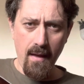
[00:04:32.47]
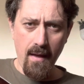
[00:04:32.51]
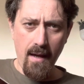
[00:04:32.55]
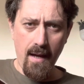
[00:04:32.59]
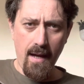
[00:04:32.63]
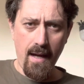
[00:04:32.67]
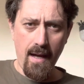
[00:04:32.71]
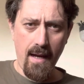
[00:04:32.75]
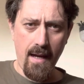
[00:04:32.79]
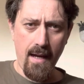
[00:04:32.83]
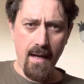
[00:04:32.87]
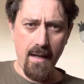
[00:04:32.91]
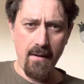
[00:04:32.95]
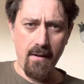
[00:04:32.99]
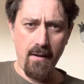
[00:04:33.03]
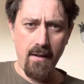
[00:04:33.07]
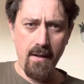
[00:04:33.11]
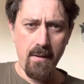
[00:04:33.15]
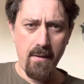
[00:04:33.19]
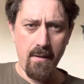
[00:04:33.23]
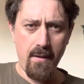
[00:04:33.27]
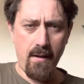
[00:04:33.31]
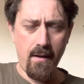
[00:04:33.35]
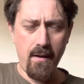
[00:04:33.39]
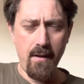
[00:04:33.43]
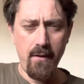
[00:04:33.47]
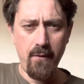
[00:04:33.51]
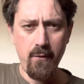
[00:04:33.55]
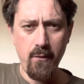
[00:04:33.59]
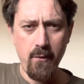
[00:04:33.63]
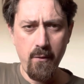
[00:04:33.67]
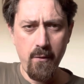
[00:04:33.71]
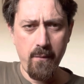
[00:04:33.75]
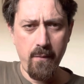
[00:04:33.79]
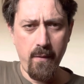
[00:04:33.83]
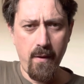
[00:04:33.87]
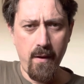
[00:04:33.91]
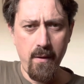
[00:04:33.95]
And I
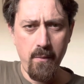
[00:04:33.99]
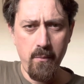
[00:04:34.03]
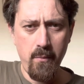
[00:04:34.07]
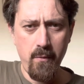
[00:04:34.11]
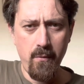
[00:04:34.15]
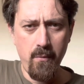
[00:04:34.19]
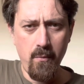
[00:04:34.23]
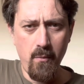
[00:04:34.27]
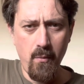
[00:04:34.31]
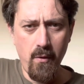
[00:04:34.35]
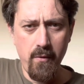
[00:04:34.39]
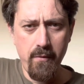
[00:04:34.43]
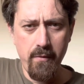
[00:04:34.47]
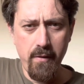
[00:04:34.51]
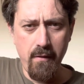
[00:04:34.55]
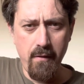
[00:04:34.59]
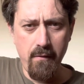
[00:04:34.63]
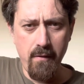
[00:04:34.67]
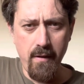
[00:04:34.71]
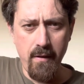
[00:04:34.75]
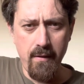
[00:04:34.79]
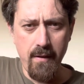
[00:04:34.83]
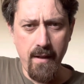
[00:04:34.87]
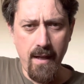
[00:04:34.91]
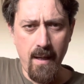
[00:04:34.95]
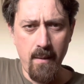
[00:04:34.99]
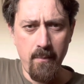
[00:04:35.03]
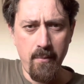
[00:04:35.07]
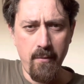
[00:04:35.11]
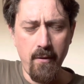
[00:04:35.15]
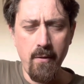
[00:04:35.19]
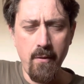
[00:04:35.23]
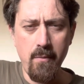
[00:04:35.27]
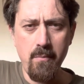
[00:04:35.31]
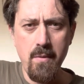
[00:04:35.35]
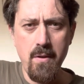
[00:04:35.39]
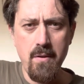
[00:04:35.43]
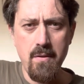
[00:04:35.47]
was wandering around
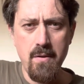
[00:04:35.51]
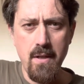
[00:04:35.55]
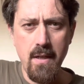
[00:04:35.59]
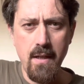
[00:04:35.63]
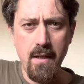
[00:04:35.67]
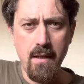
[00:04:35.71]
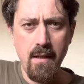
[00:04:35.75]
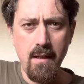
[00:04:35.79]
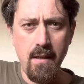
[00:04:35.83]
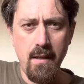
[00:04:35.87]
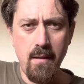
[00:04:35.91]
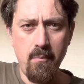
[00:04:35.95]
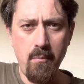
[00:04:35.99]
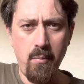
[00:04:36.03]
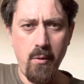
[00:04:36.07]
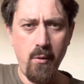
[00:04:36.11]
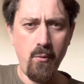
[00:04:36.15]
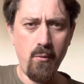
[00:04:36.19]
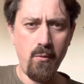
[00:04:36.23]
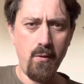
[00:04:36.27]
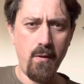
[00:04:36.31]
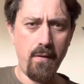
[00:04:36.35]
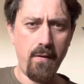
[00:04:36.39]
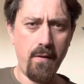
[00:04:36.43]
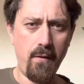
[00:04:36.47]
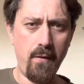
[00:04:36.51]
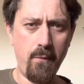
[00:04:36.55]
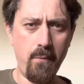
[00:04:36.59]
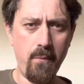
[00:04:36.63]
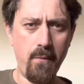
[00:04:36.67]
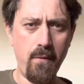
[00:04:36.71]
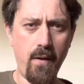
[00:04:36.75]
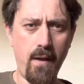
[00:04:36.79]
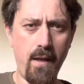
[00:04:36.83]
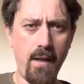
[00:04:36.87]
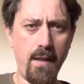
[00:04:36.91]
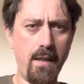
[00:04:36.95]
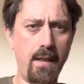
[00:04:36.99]
Absolute Music in Poole, and this
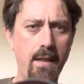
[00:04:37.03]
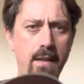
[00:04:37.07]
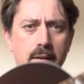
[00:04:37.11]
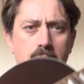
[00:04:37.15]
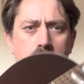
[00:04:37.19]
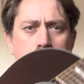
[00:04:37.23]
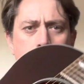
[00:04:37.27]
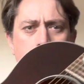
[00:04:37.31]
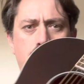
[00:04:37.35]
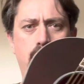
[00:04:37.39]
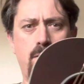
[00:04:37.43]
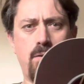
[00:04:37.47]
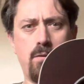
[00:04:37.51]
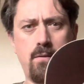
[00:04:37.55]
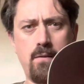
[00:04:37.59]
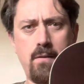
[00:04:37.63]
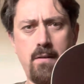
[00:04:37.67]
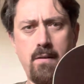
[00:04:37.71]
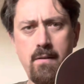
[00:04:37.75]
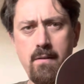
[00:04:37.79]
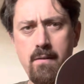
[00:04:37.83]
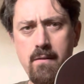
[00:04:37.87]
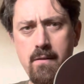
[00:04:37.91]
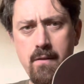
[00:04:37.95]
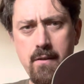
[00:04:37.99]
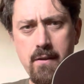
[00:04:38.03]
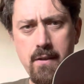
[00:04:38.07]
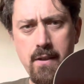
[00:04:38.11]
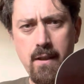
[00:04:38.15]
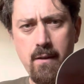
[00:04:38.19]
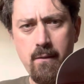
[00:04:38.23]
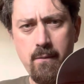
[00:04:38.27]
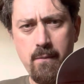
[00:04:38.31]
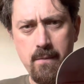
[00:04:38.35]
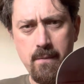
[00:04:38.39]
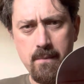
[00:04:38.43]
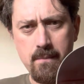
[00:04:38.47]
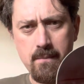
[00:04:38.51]
was hanging on the
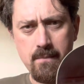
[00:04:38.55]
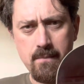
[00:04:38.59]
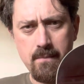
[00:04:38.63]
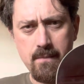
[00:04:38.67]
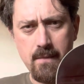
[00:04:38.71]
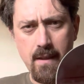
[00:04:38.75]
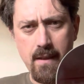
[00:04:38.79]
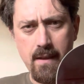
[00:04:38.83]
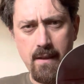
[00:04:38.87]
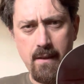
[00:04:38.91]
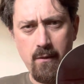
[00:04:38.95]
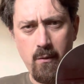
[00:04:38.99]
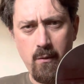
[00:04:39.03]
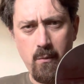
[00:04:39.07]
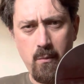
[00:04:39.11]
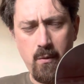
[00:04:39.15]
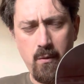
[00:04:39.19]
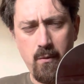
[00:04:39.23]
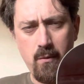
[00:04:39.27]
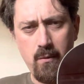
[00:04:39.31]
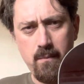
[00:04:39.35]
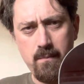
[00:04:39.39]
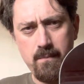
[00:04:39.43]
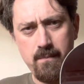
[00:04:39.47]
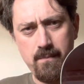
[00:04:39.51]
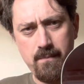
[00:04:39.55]
shelf, hanging on the wall